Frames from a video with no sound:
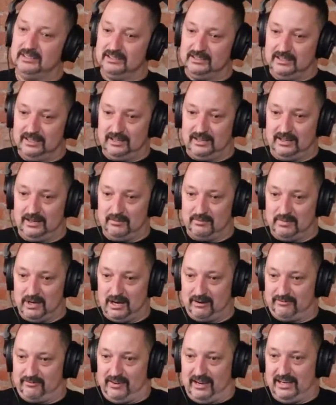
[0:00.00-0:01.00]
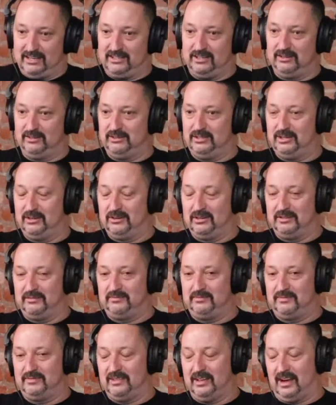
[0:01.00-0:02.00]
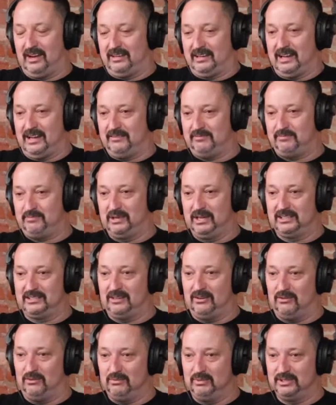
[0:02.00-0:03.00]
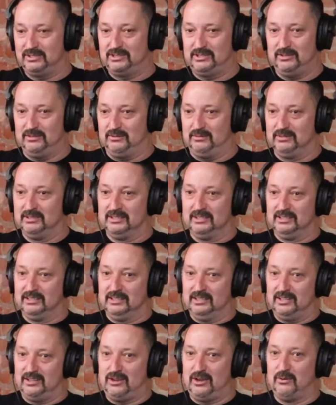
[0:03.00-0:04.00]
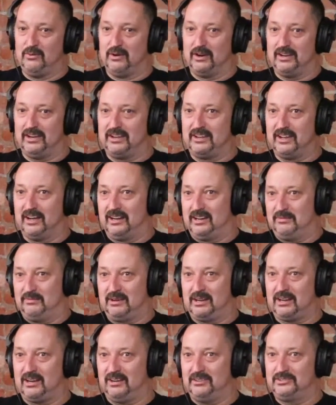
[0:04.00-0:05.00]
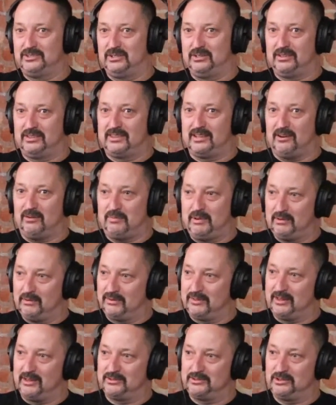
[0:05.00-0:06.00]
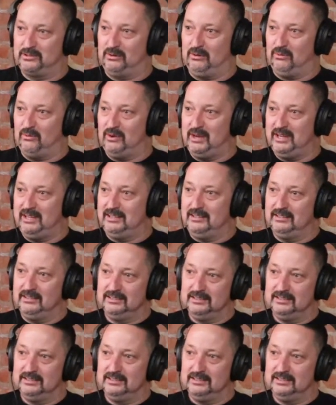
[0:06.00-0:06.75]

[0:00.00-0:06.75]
Matter of fact, you'd not got picked on, but you wouldn't have done it because you thought people thought you were weak.